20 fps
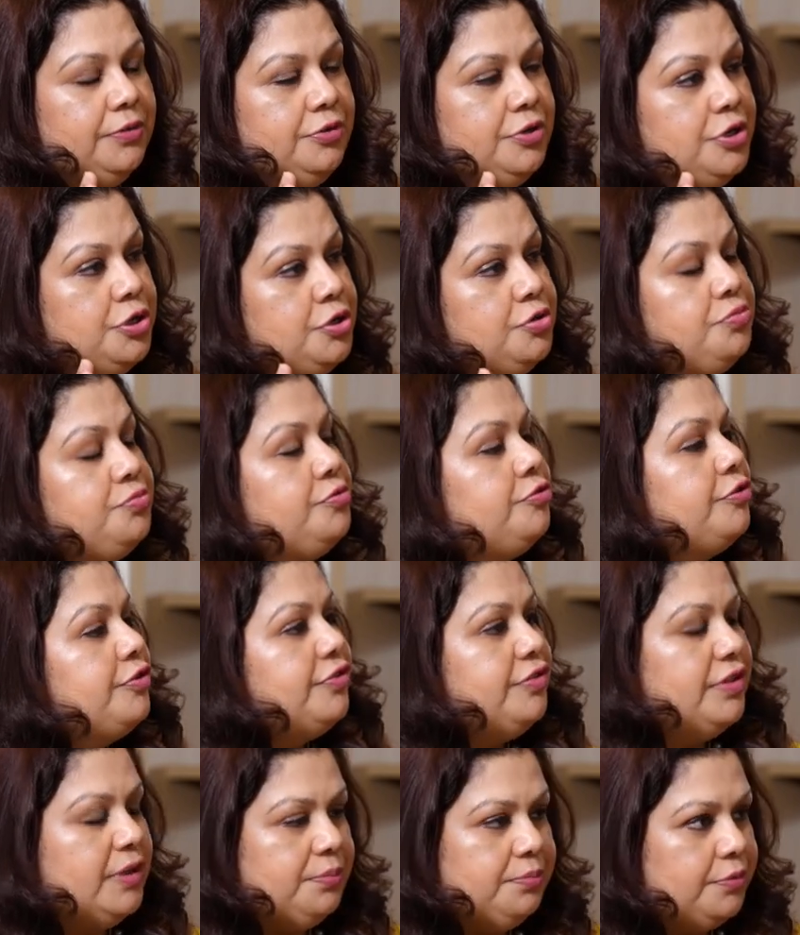
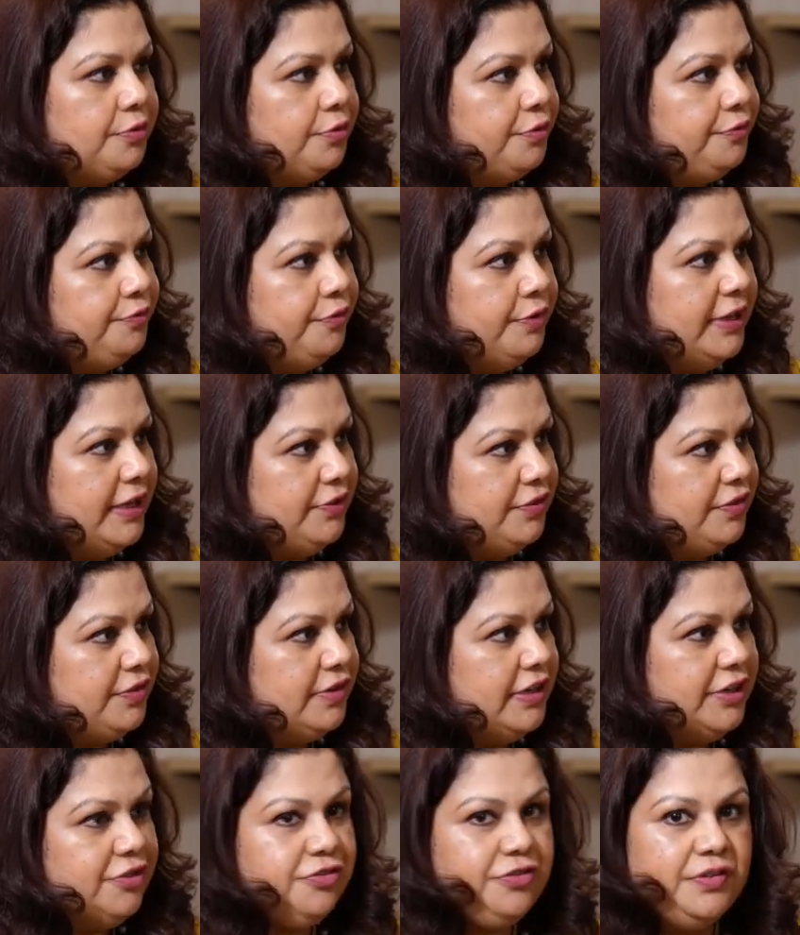numerous number of
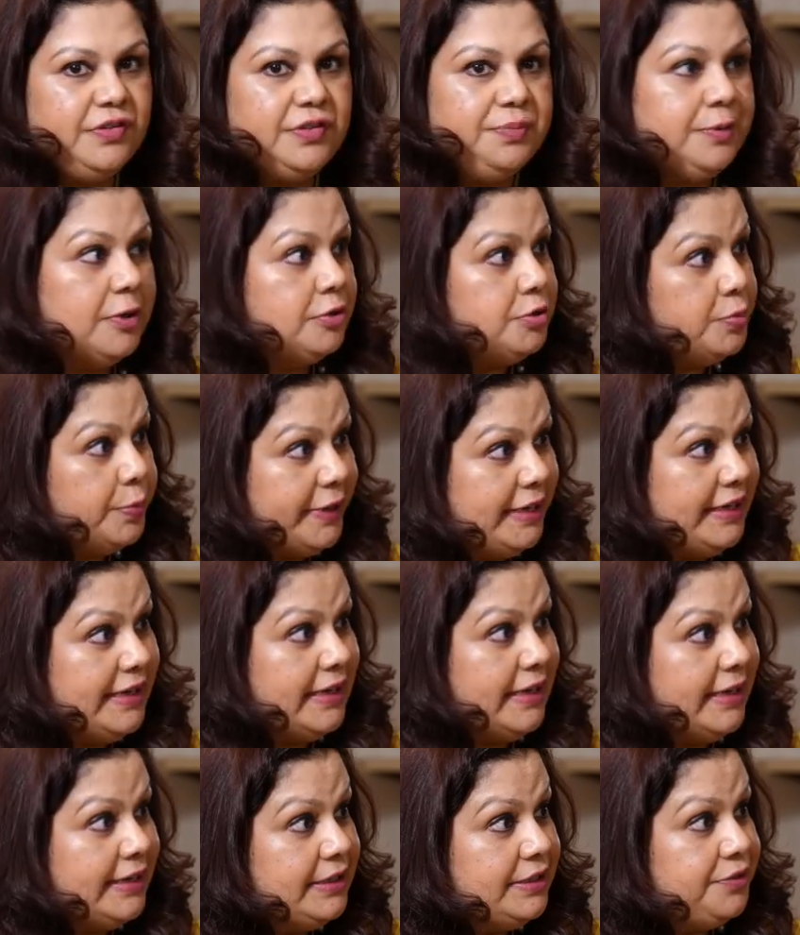legislations, about
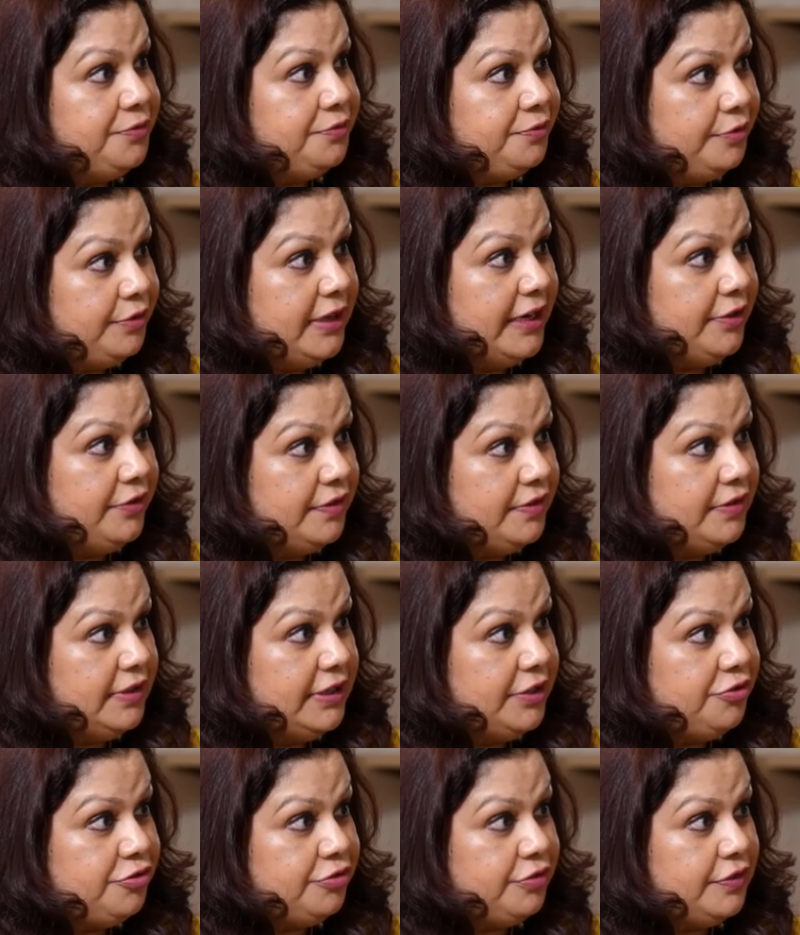29 different
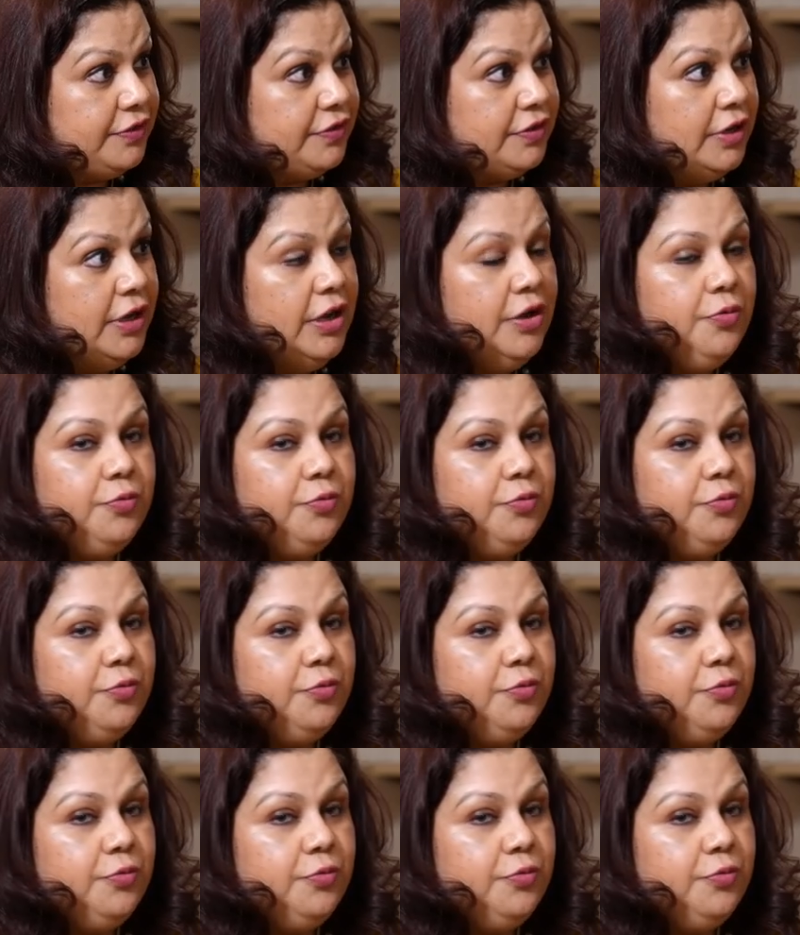legislations,